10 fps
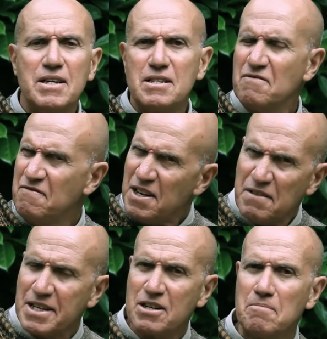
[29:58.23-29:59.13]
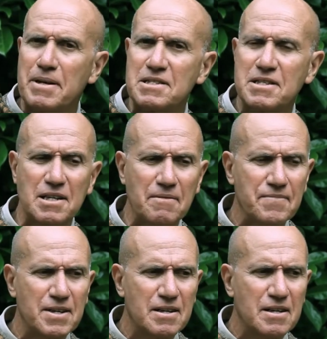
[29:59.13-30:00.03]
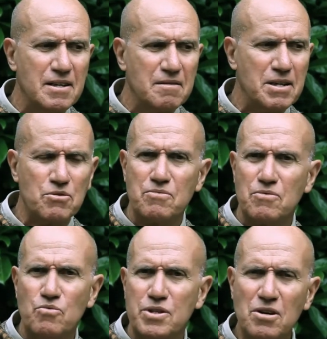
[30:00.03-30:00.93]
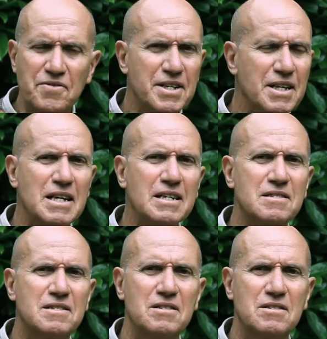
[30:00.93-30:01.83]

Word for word: It's a very, very complex thing. But we don't realize that